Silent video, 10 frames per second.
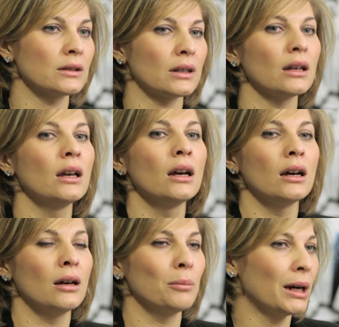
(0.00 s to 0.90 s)
a
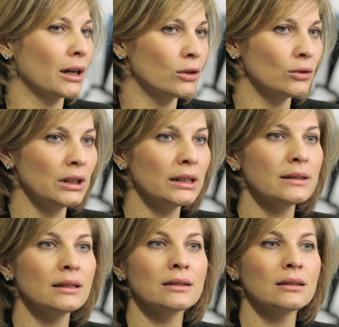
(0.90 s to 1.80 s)
barcoding
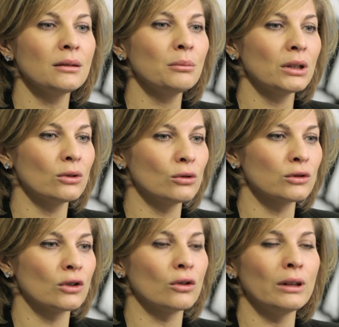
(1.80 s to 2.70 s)
system, but
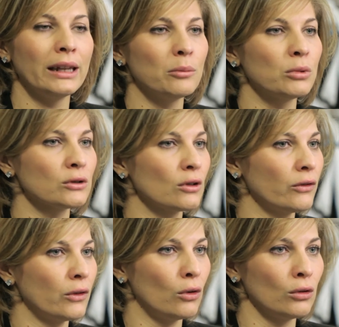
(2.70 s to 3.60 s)
also labels
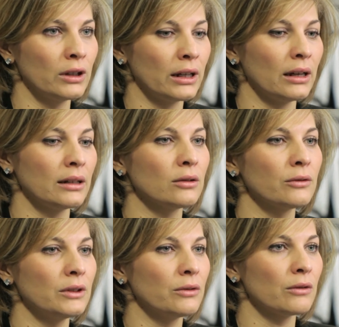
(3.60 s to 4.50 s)
of all the kind
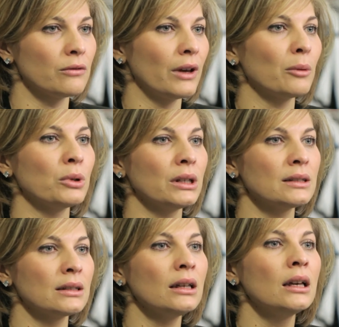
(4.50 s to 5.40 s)
of different fabrics,